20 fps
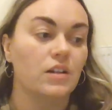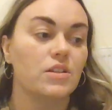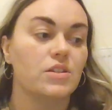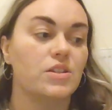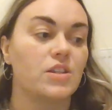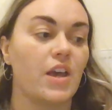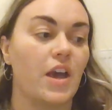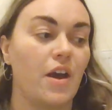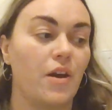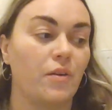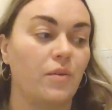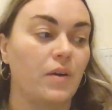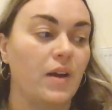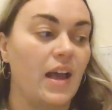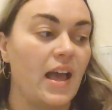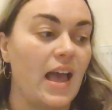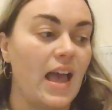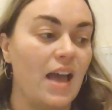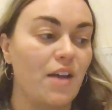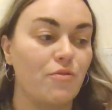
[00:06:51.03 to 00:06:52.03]
So
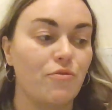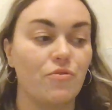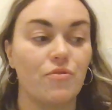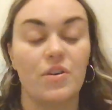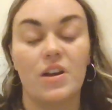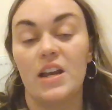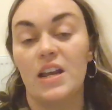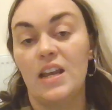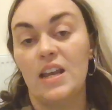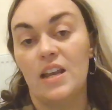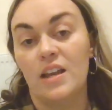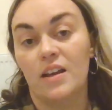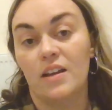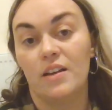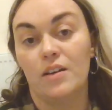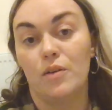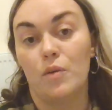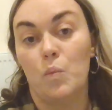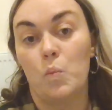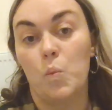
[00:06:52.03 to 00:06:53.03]
every
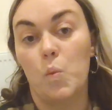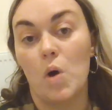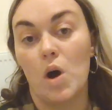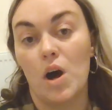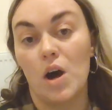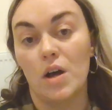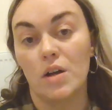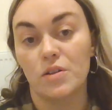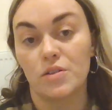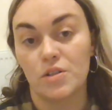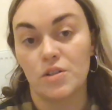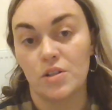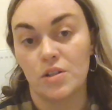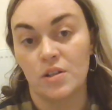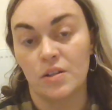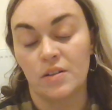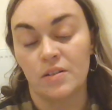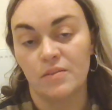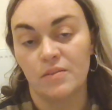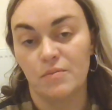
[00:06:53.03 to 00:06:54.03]
what
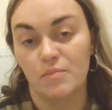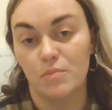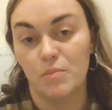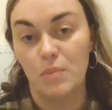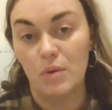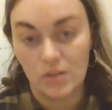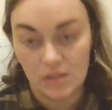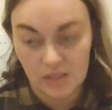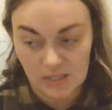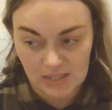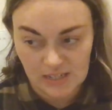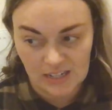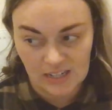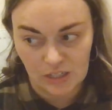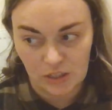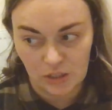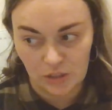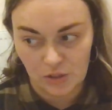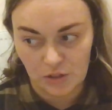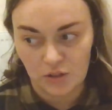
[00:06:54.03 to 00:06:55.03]
must
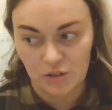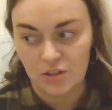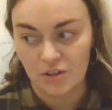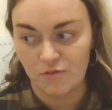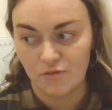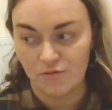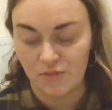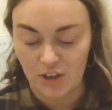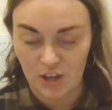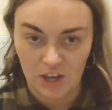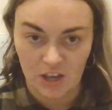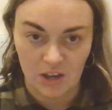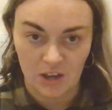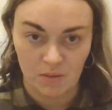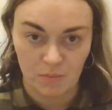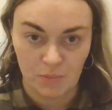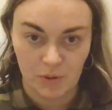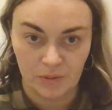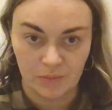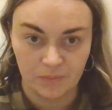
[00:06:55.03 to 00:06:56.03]
include a verb.